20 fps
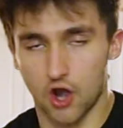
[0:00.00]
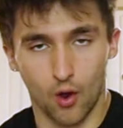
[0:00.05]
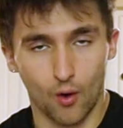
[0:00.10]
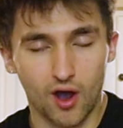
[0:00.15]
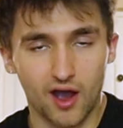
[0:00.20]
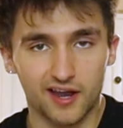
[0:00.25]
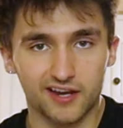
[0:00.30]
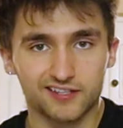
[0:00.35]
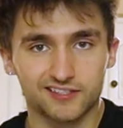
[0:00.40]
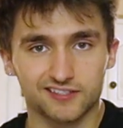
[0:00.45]

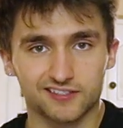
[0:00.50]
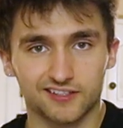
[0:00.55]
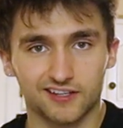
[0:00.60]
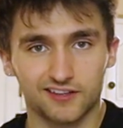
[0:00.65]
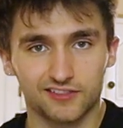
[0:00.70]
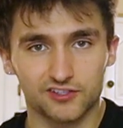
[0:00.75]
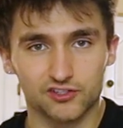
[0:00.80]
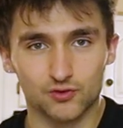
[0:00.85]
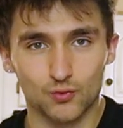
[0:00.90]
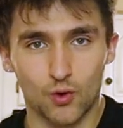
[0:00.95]
no ice
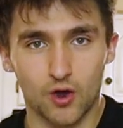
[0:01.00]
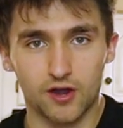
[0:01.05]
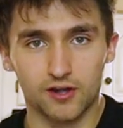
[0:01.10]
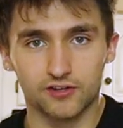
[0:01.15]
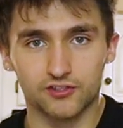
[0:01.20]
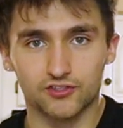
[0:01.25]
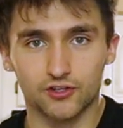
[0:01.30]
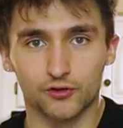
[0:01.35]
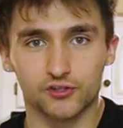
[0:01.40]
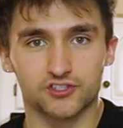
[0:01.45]
in this
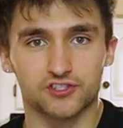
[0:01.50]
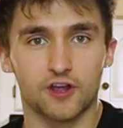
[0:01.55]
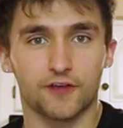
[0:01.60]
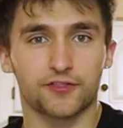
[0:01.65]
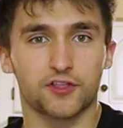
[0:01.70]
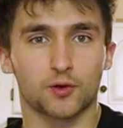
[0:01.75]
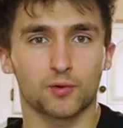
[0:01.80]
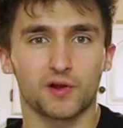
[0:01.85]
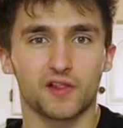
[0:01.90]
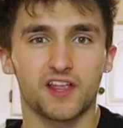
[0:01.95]
one, so there's
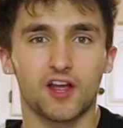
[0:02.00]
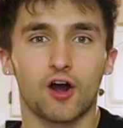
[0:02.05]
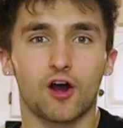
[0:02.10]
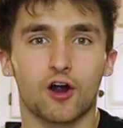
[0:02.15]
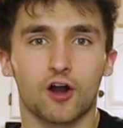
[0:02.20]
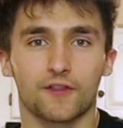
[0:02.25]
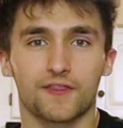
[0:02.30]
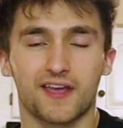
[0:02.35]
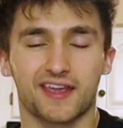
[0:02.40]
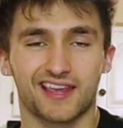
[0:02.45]
nothing really
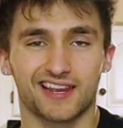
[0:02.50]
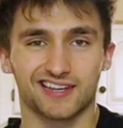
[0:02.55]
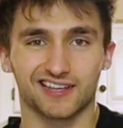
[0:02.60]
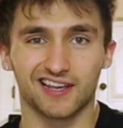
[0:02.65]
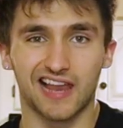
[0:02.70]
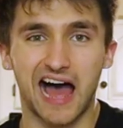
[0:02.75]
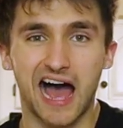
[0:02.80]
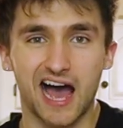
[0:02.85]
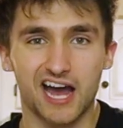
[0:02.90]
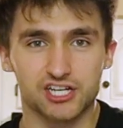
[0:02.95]
hard that can
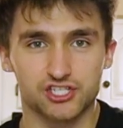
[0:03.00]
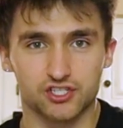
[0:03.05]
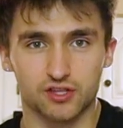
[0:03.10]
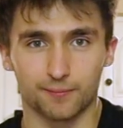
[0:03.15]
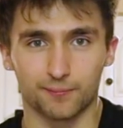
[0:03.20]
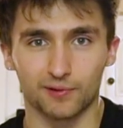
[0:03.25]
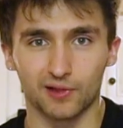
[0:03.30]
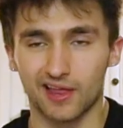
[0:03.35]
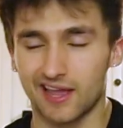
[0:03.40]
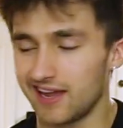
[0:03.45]
lodge the
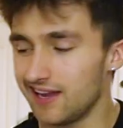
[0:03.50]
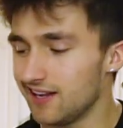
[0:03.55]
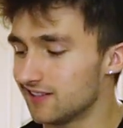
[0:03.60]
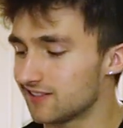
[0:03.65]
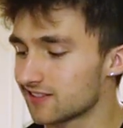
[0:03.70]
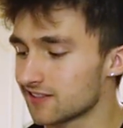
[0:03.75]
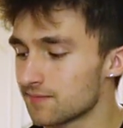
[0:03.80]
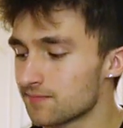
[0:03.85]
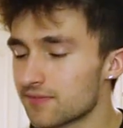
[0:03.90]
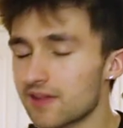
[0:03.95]

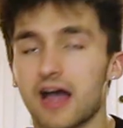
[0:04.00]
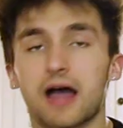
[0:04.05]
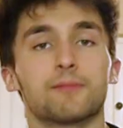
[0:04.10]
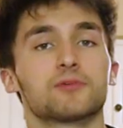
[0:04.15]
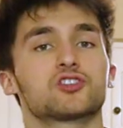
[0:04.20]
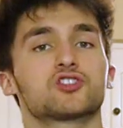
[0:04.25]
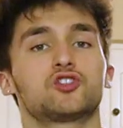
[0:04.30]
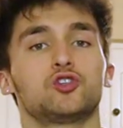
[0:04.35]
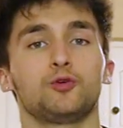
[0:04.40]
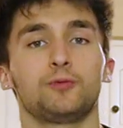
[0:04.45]
blades. I'm
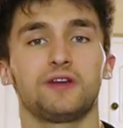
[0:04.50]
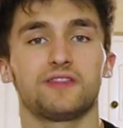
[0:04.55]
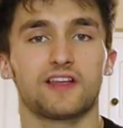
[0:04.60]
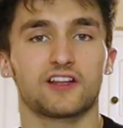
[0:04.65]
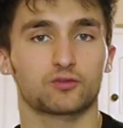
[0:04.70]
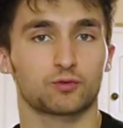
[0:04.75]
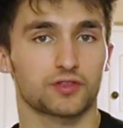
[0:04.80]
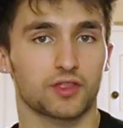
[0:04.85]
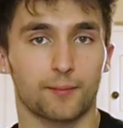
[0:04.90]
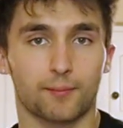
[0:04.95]
assuming
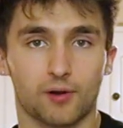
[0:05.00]
that's what the